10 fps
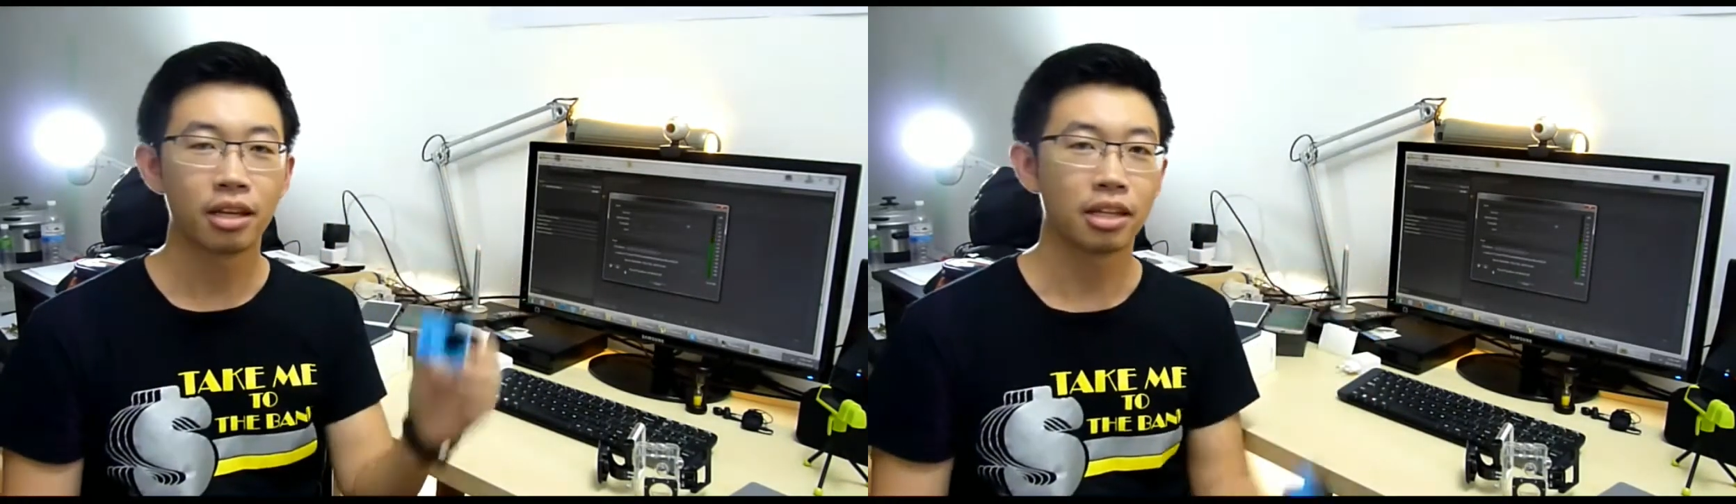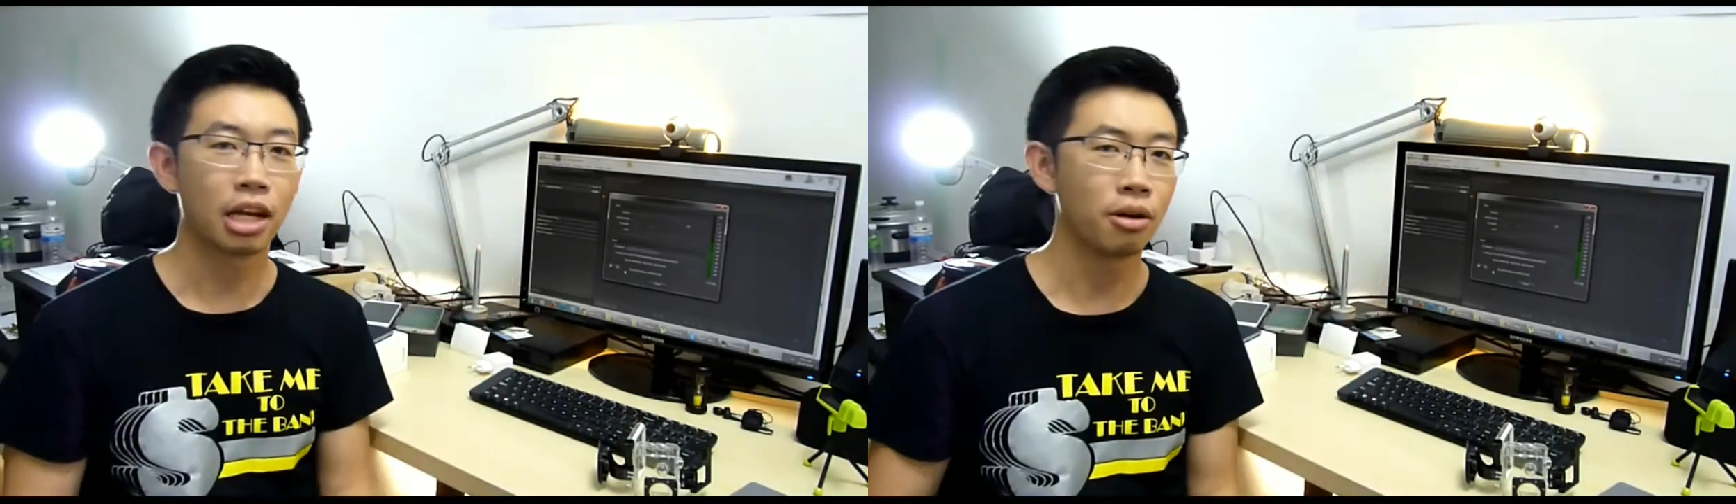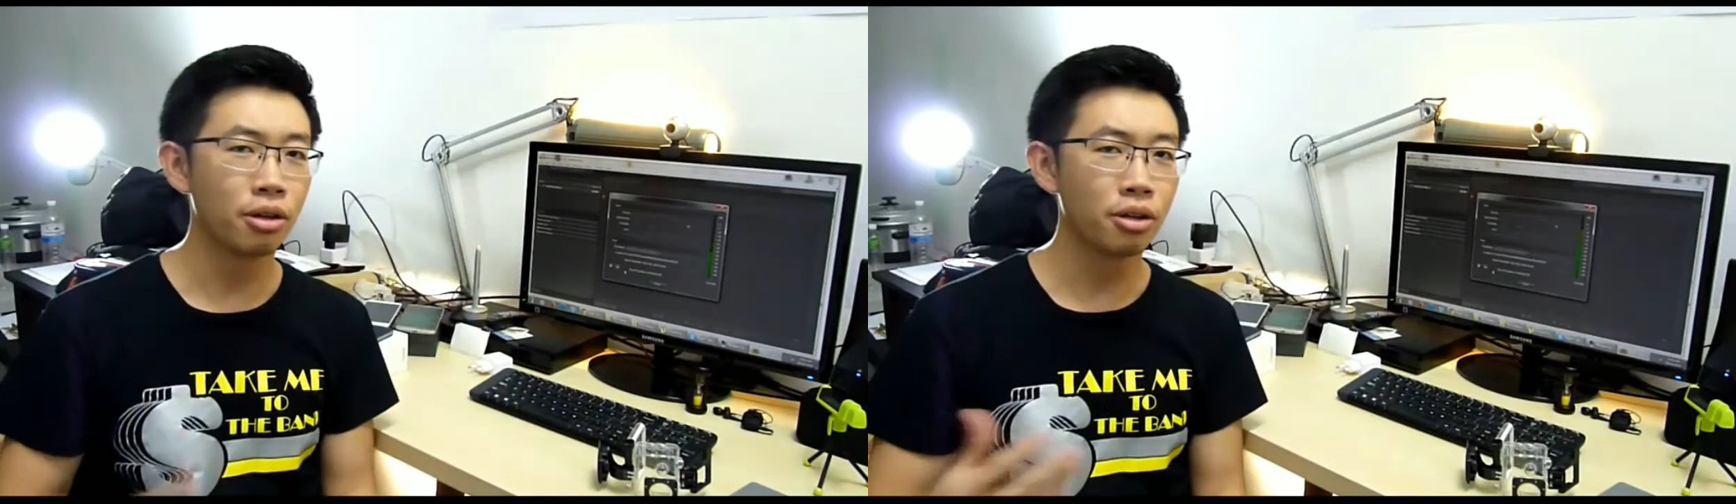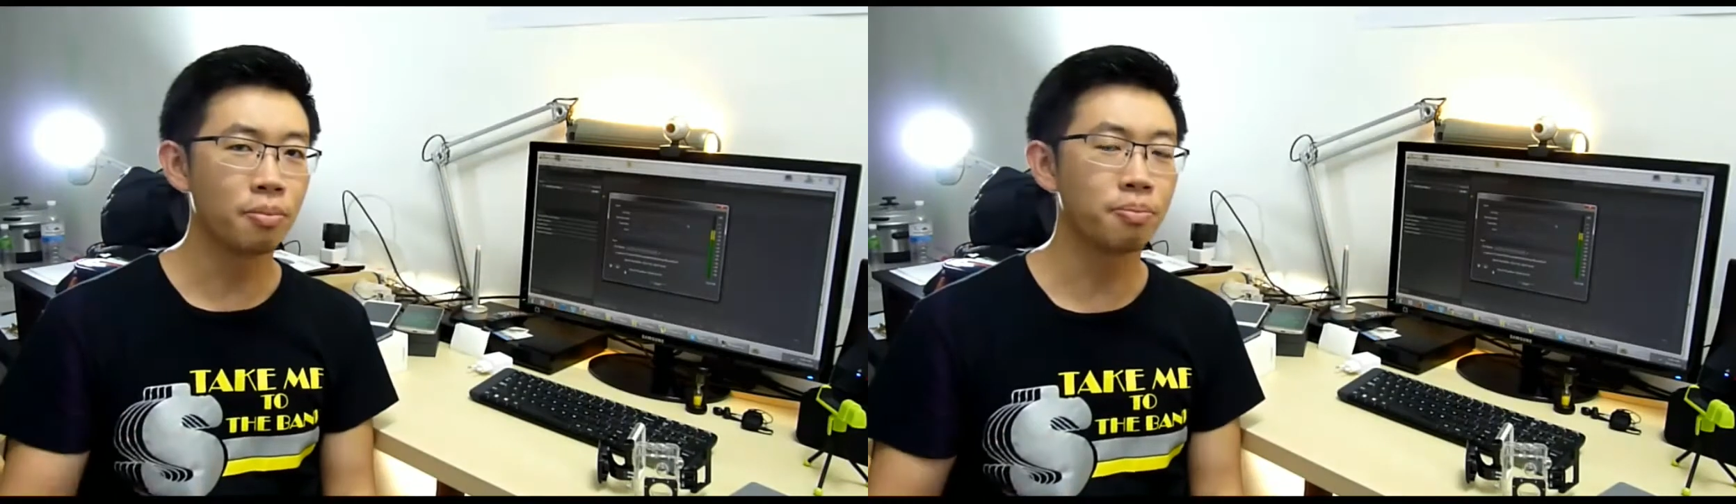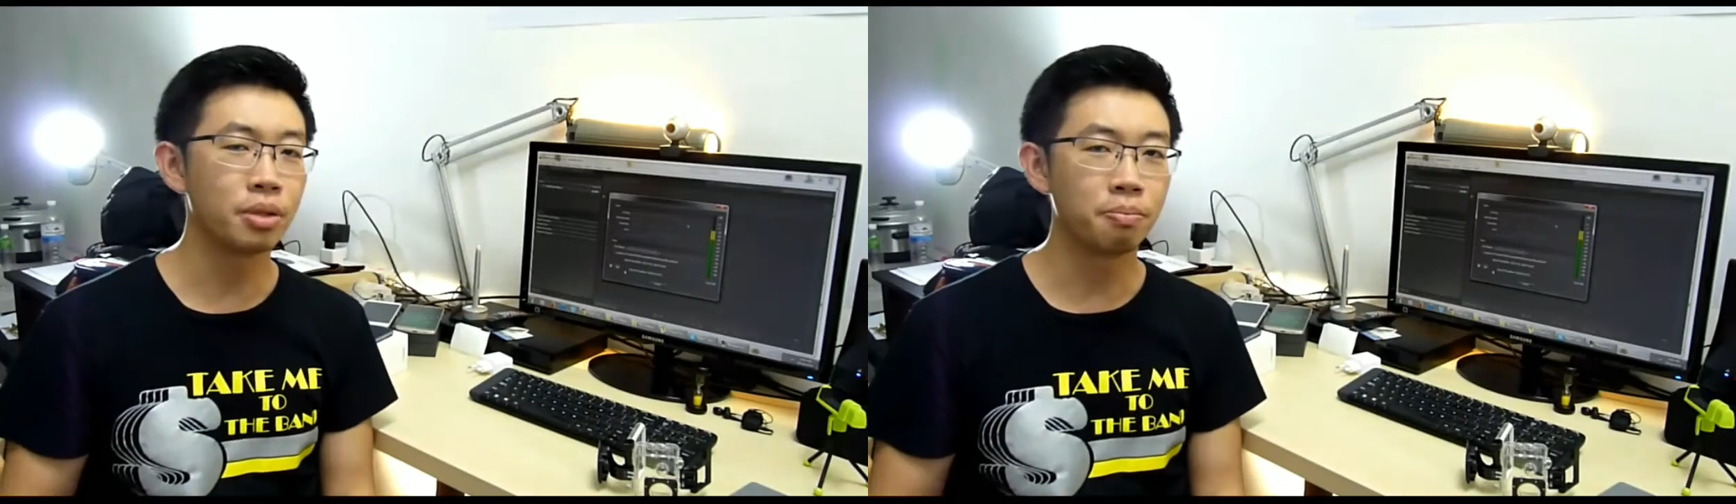Now a lot
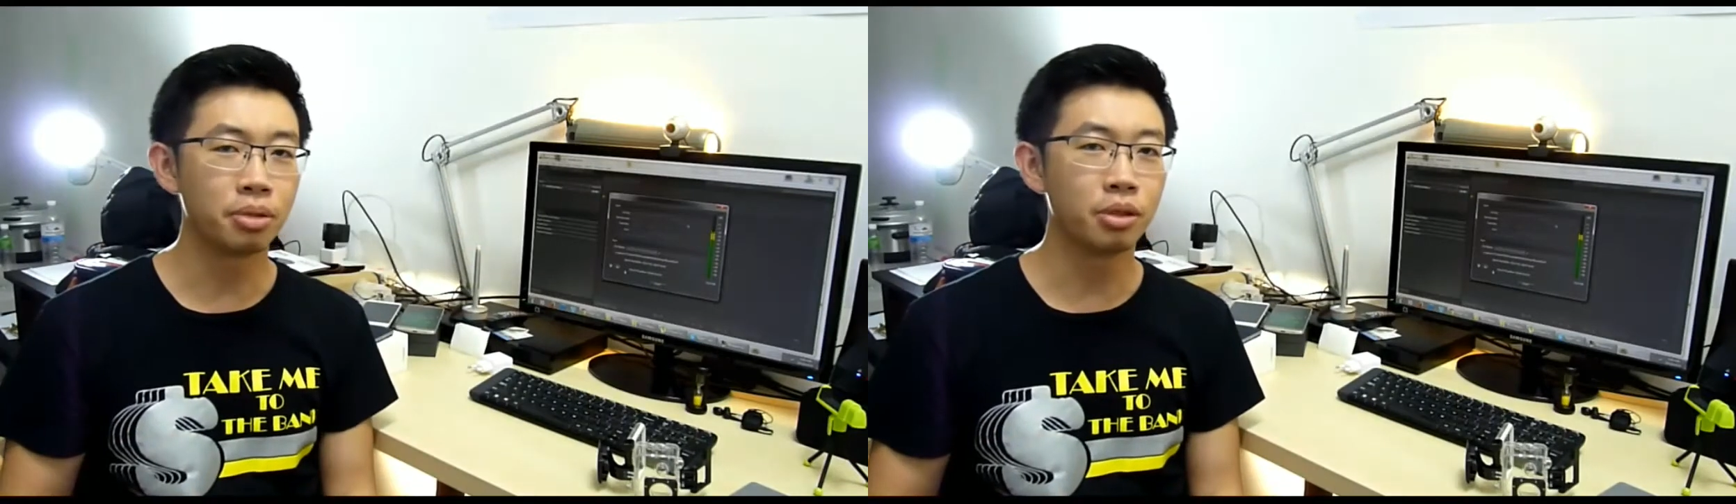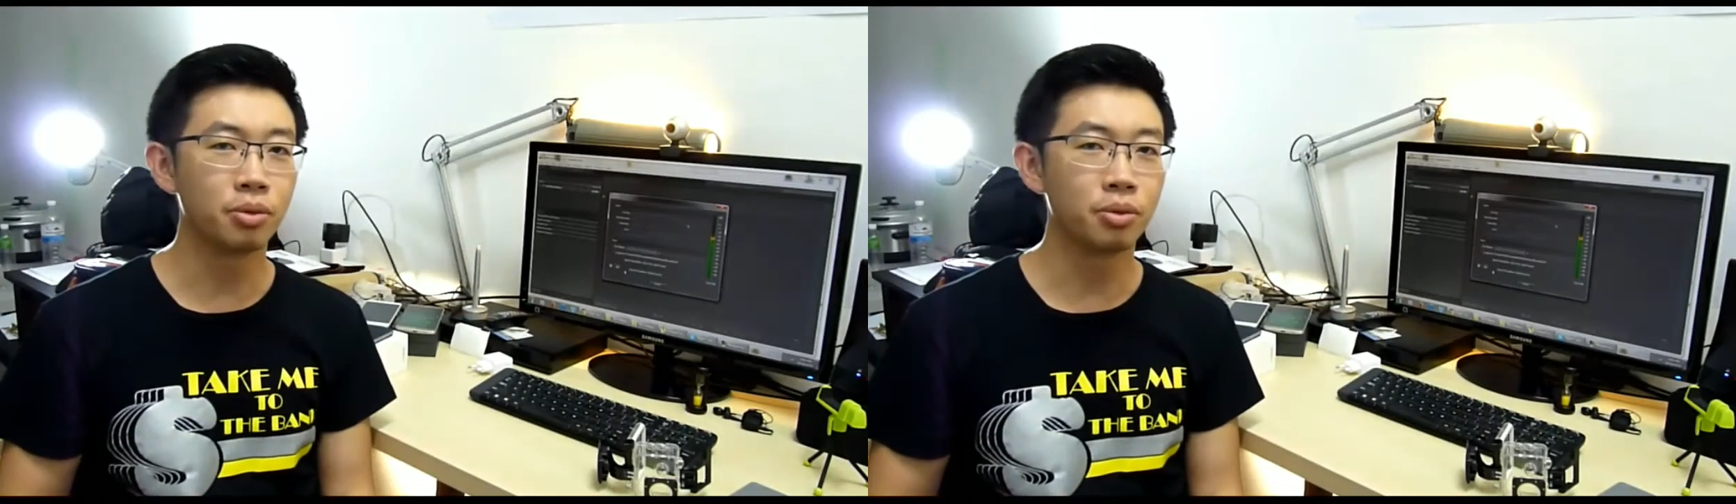of people